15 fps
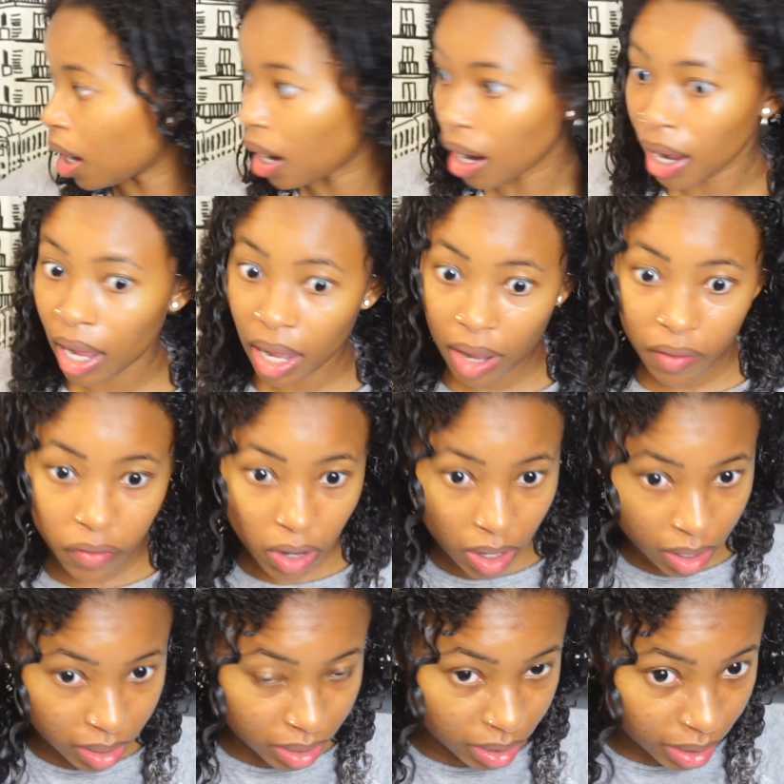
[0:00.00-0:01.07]
I've
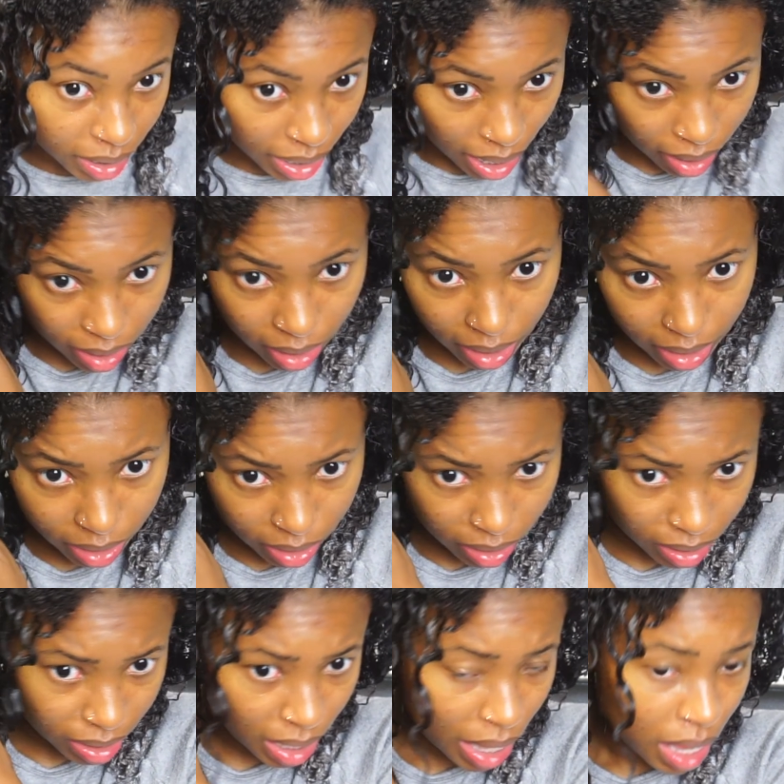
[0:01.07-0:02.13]
already done the
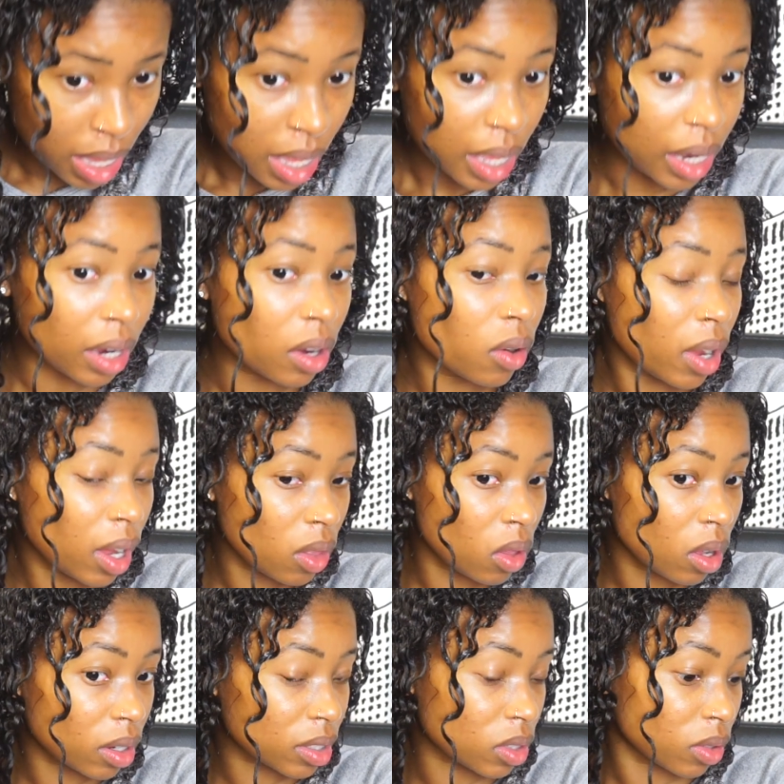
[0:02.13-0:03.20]
calculations, and I know how
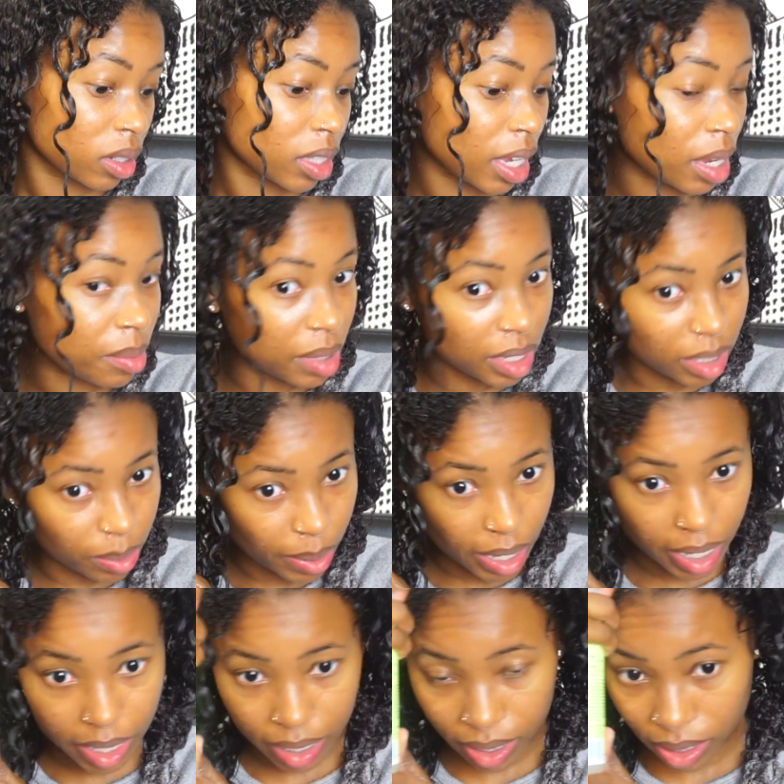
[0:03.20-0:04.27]
long it's going to take me to
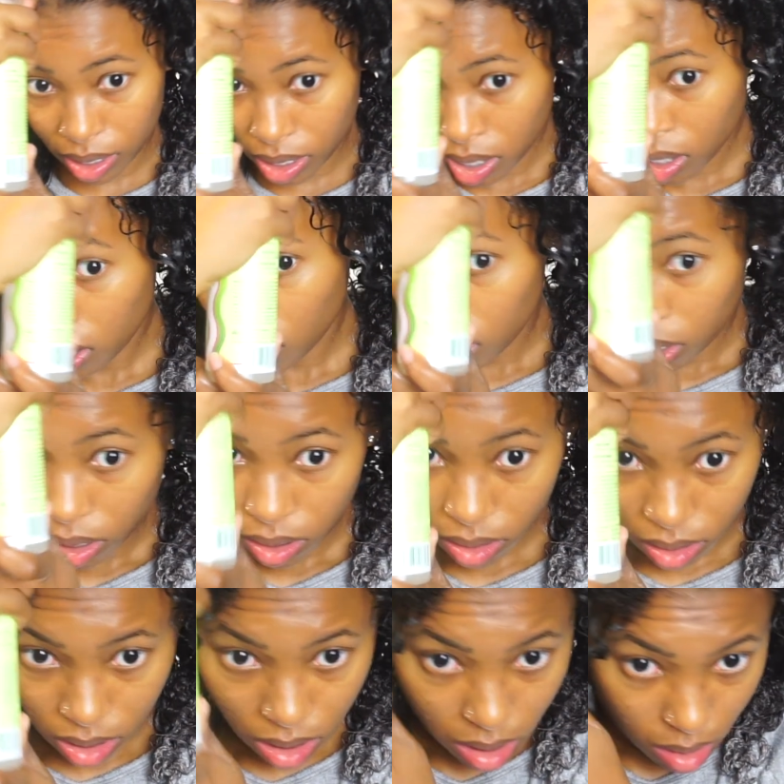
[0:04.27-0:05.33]
pay
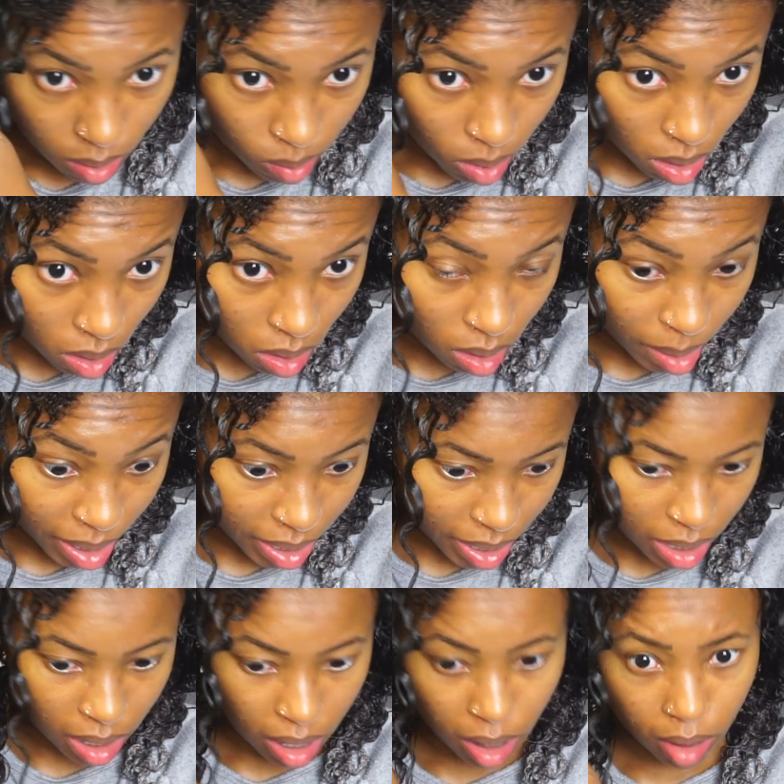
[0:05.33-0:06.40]
all my
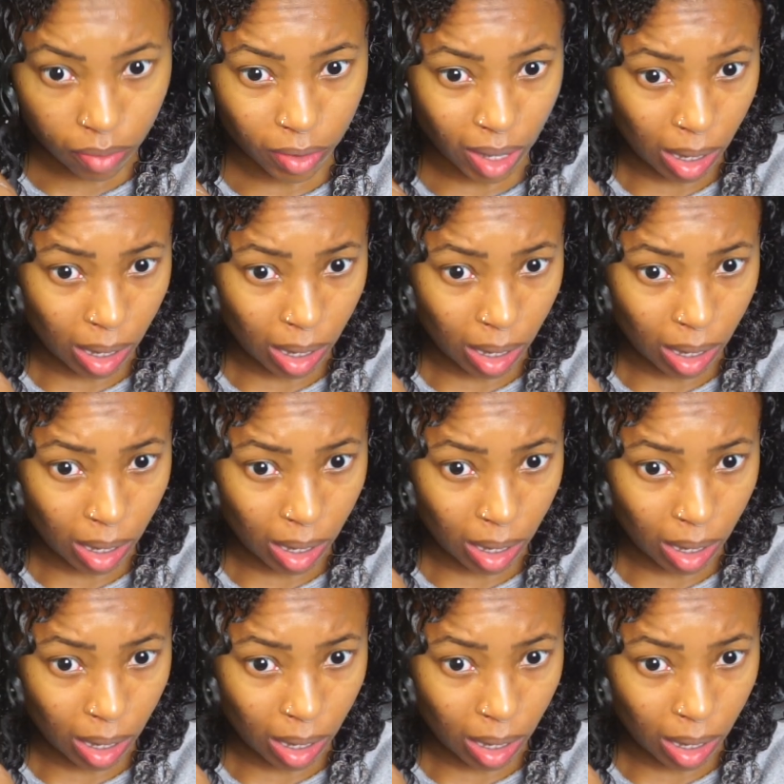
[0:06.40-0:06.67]
debt off.